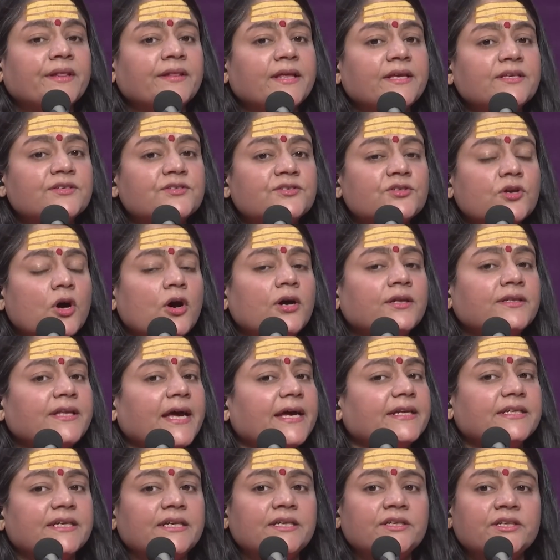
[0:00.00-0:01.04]
they saw
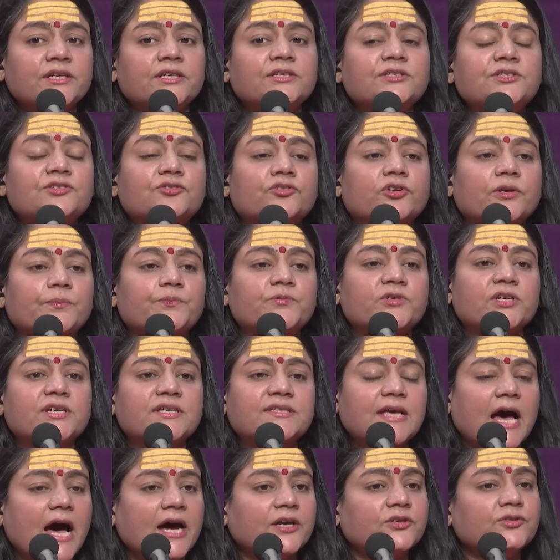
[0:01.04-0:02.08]
that Indian scriptures
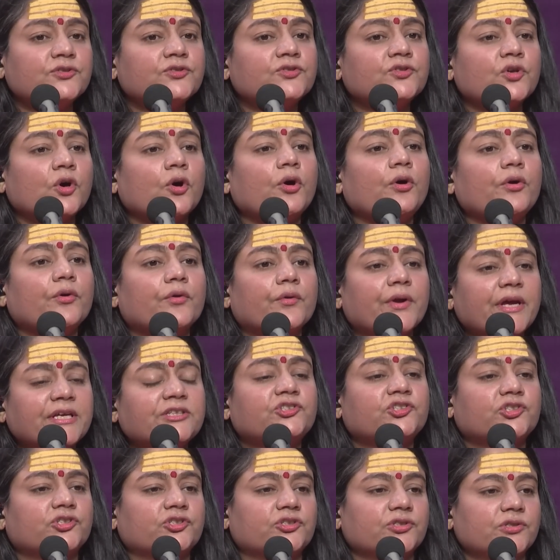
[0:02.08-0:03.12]
are so
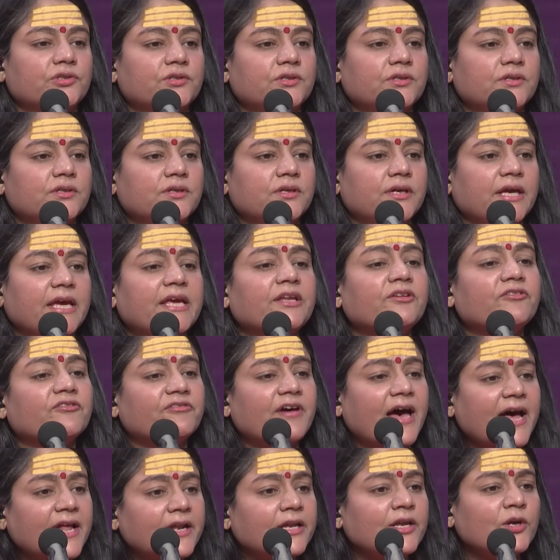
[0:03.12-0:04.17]
rich in
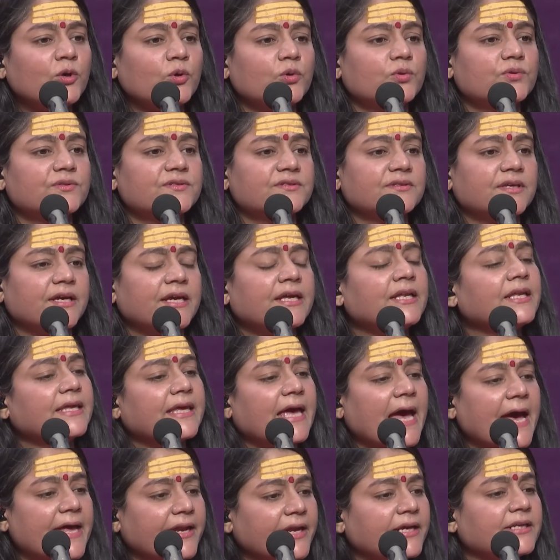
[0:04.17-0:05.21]
values, in
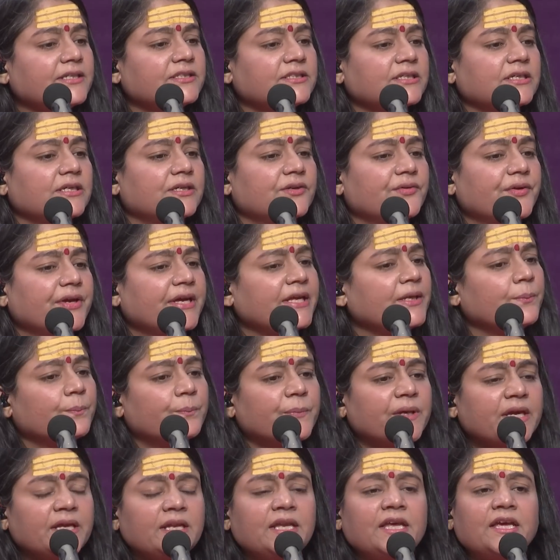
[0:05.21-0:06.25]
character, in
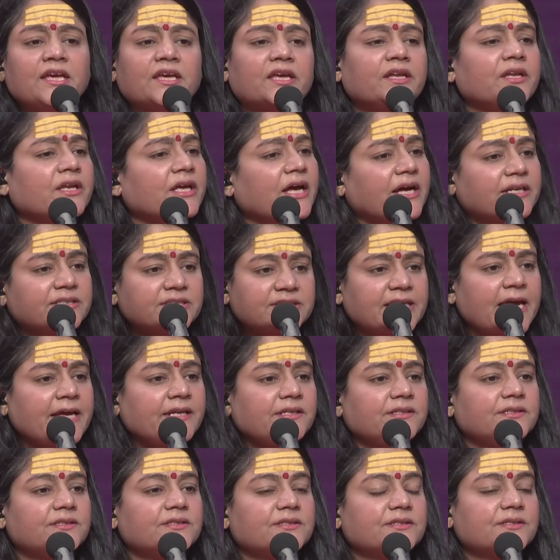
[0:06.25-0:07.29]
meaning, in
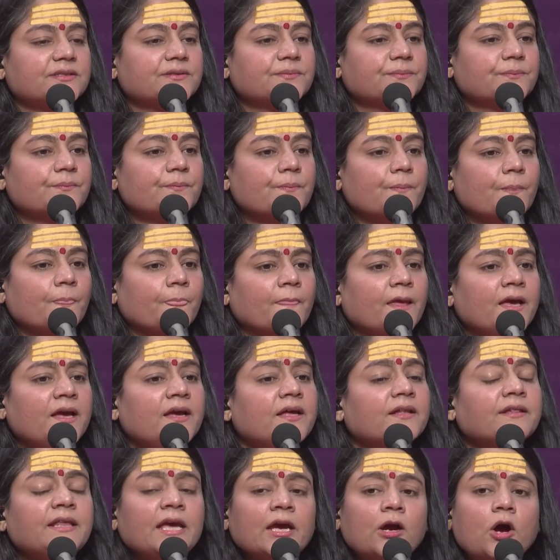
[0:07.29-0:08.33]
content,
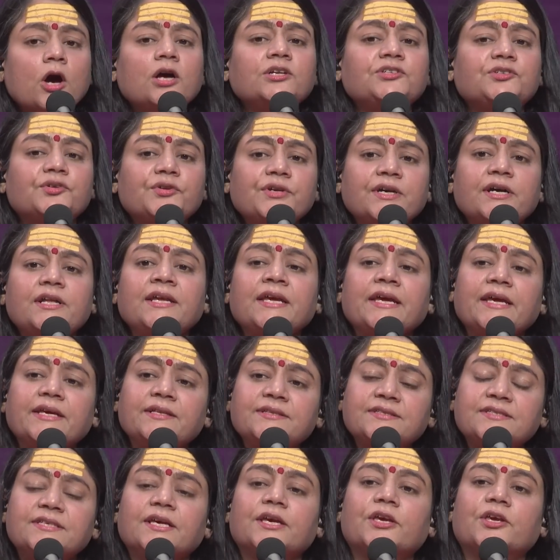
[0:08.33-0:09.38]
they got really
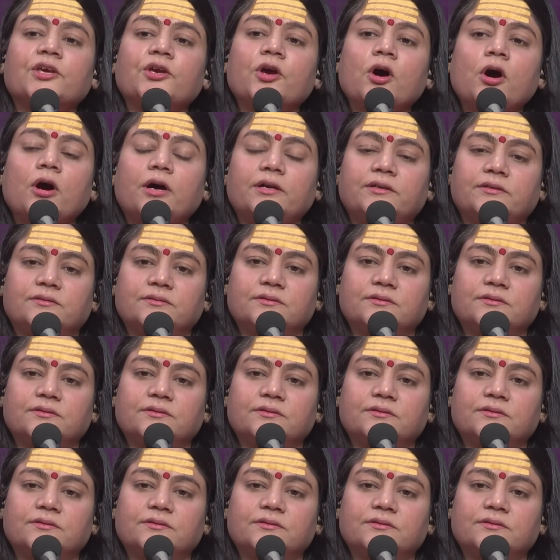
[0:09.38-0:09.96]
insecure,